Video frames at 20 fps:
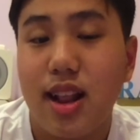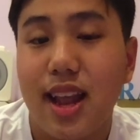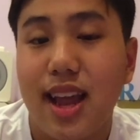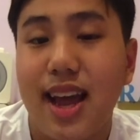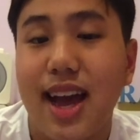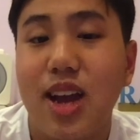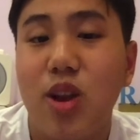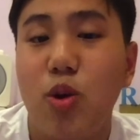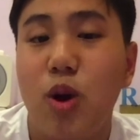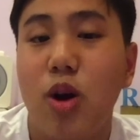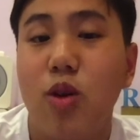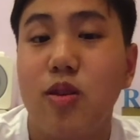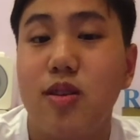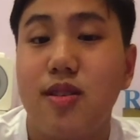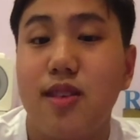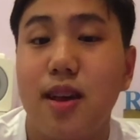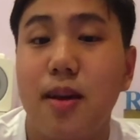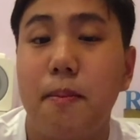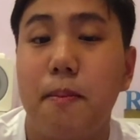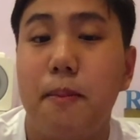Like, I know how to
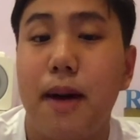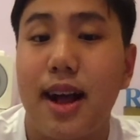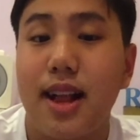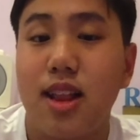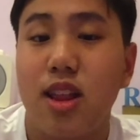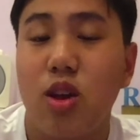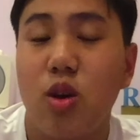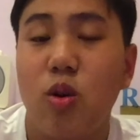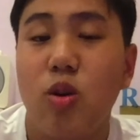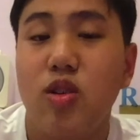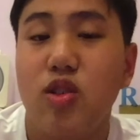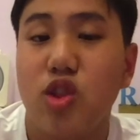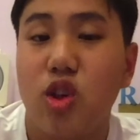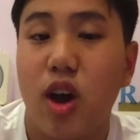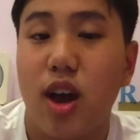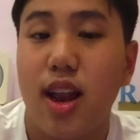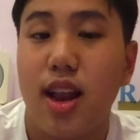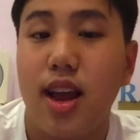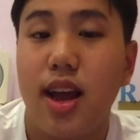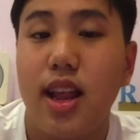say baño is
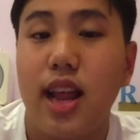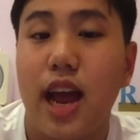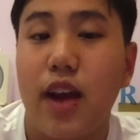toilet,